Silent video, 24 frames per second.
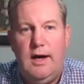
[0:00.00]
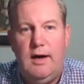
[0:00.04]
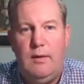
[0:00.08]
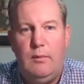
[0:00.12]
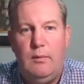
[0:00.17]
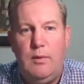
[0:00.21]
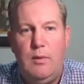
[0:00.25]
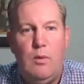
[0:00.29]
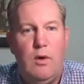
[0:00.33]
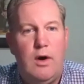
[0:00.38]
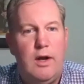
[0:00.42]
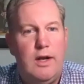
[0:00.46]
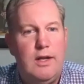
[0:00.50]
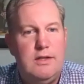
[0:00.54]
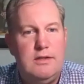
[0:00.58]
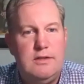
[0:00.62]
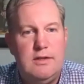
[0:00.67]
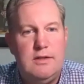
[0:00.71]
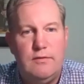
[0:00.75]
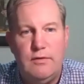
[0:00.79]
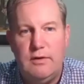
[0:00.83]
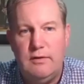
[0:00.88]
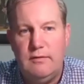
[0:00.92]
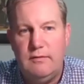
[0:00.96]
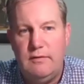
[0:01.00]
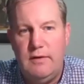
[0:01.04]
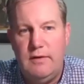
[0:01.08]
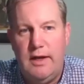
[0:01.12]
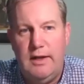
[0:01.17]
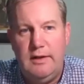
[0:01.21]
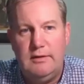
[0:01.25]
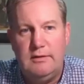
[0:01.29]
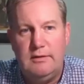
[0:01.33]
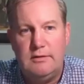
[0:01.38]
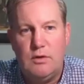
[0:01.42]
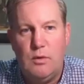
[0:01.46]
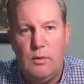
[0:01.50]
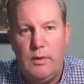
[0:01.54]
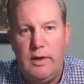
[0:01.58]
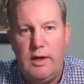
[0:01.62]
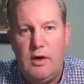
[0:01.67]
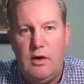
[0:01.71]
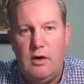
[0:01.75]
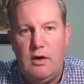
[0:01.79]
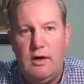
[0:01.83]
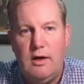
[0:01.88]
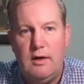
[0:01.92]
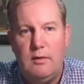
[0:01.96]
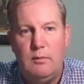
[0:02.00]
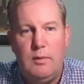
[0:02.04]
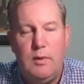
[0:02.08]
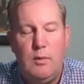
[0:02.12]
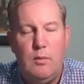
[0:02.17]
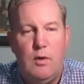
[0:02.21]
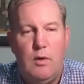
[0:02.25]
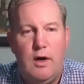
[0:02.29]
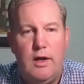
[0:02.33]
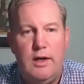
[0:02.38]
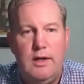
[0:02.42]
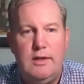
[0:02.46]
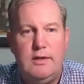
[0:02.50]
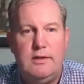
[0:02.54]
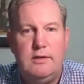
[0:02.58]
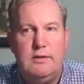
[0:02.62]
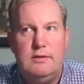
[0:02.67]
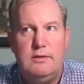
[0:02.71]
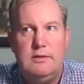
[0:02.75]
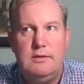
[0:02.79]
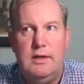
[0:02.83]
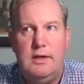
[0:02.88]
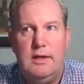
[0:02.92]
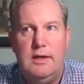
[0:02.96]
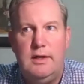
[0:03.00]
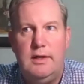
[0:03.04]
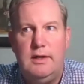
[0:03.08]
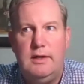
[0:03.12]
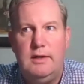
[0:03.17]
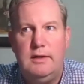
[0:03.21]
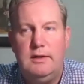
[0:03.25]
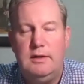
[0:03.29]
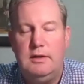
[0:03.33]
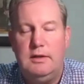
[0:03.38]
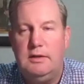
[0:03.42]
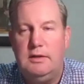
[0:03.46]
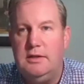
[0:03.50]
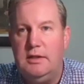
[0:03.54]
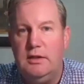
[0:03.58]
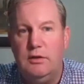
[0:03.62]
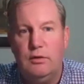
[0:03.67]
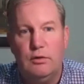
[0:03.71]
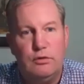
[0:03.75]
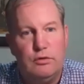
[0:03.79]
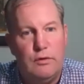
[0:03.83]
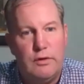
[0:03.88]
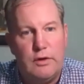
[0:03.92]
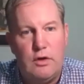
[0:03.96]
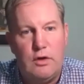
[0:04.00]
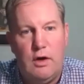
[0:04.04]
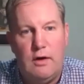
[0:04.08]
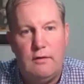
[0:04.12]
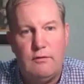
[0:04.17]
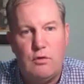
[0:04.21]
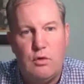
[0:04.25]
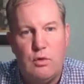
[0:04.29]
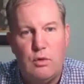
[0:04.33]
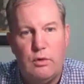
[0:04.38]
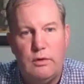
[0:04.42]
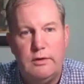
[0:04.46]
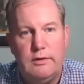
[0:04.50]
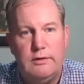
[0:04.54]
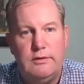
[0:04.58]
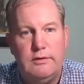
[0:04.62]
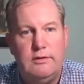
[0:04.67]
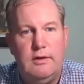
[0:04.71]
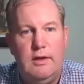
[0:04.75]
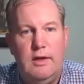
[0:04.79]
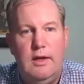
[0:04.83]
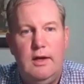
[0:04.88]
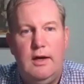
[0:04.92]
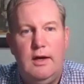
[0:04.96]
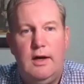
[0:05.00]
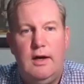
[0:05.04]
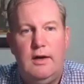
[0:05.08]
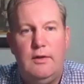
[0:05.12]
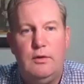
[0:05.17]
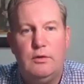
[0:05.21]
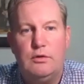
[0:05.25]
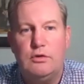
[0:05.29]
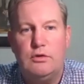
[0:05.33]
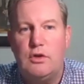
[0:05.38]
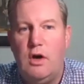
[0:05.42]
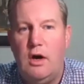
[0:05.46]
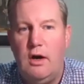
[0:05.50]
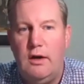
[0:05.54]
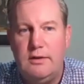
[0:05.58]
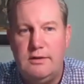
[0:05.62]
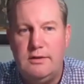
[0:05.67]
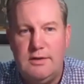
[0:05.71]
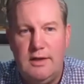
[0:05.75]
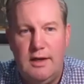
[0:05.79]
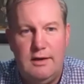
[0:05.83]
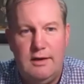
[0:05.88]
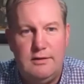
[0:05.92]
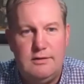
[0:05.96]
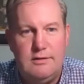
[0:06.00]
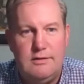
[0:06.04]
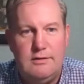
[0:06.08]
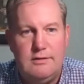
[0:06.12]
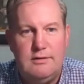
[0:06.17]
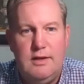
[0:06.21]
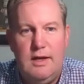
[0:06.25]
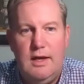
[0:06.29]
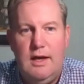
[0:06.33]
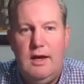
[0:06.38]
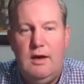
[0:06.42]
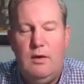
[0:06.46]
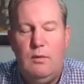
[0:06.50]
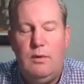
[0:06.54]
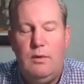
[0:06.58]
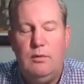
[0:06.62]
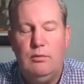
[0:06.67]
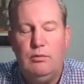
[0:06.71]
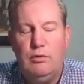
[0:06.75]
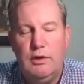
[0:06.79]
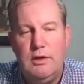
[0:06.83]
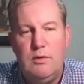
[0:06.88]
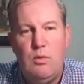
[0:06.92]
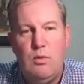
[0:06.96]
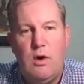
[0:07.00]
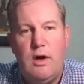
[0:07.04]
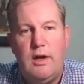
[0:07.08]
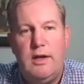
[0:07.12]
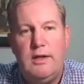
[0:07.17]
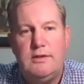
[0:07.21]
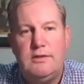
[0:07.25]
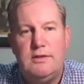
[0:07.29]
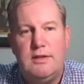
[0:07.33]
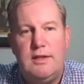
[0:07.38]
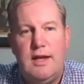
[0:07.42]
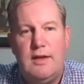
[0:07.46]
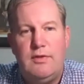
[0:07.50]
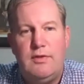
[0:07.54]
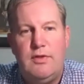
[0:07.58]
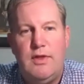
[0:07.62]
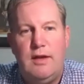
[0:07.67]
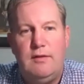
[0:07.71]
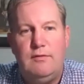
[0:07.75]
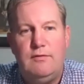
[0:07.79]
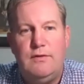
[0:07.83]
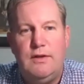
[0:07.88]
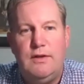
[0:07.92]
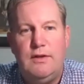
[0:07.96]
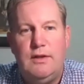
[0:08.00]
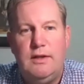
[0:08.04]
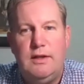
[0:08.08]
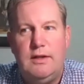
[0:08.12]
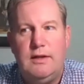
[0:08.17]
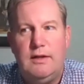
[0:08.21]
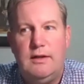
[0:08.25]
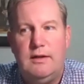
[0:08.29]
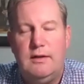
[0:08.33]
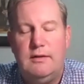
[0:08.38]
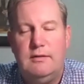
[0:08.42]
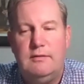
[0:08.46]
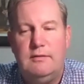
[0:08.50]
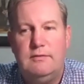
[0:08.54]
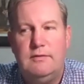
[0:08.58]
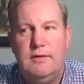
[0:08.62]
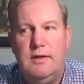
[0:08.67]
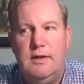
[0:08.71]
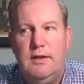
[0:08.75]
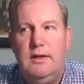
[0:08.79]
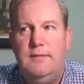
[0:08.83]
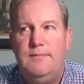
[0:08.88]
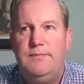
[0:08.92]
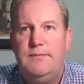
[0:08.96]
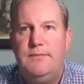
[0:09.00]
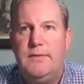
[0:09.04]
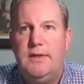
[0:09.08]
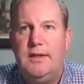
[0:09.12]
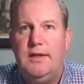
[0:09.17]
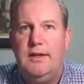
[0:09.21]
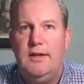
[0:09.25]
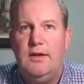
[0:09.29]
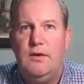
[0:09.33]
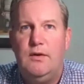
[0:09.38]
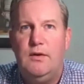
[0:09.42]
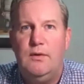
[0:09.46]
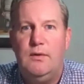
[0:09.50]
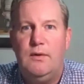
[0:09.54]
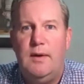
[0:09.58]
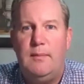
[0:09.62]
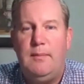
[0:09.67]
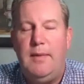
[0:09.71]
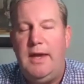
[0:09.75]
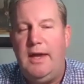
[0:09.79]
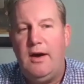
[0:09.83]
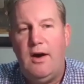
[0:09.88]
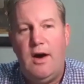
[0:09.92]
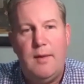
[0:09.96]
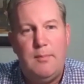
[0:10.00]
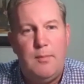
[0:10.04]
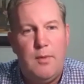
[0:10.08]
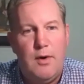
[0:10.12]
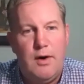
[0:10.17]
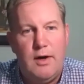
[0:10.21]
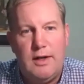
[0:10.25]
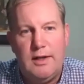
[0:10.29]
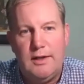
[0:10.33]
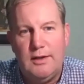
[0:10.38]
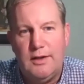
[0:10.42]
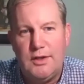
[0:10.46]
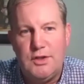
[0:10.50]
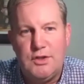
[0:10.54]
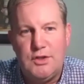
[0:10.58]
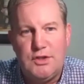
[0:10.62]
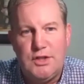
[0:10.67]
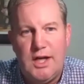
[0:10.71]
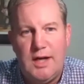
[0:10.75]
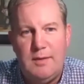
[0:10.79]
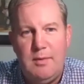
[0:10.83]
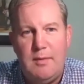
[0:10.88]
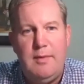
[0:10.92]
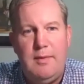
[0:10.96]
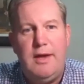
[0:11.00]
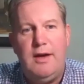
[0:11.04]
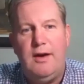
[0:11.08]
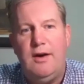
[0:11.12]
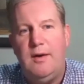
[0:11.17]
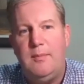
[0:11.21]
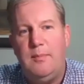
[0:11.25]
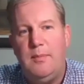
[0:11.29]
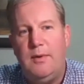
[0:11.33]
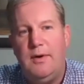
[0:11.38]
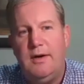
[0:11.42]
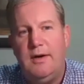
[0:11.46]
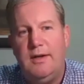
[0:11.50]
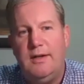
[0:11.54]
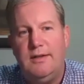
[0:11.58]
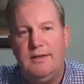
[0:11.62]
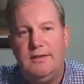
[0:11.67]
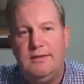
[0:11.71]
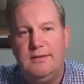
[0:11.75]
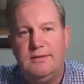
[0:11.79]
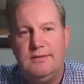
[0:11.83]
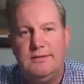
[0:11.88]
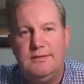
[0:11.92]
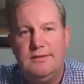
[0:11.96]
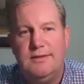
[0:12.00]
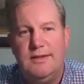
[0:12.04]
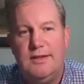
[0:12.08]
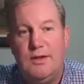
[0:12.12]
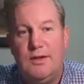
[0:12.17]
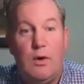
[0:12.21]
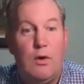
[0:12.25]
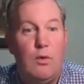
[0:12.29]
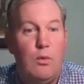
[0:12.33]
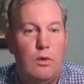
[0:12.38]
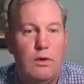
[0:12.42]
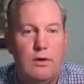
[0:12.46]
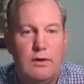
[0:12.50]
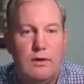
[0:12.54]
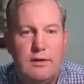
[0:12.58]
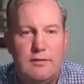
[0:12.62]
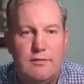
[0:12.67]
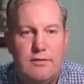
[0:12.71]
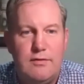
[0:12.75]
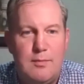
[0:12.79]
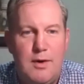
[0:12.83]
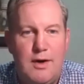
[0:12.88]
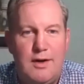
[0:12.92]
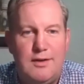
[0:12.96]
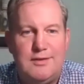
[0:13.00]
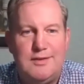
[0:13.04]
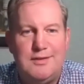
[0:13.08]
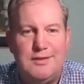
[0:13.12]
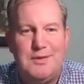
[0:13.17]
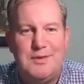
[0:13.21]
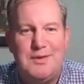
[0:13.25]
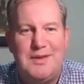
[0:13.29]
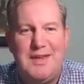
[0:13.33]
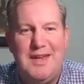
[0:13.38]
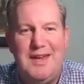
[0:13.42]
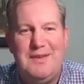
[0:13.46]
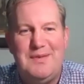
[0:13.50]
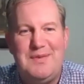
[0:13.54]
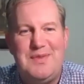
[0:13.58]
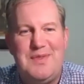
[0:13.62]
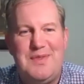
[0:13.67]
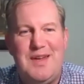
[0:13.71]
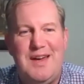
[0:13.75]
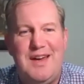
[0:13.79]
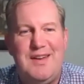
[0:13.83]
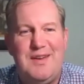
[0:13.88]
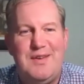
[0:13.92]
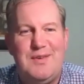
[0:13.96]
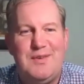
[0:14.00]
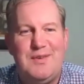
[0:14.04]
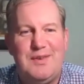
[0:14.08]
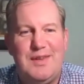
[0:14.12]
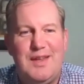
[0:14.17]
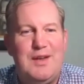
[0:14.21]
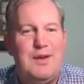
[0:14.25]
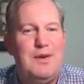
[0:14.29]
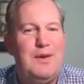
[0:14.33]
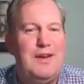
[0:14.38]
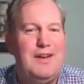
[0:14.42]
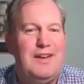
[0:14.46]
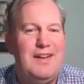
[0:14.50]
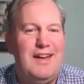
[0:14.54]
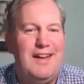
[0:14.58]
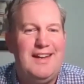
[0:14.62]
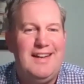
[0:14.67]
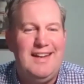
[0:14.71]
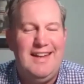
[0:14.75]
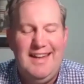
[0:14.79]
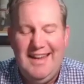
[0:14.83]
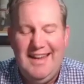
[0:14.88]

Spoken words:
We wanted different events going on. We wanted deals from the golf course. There's contests. We really wanted to get that feeling of, I may hop on at lunchtime. I may hop on, at work if the boss is okay with that, or later at night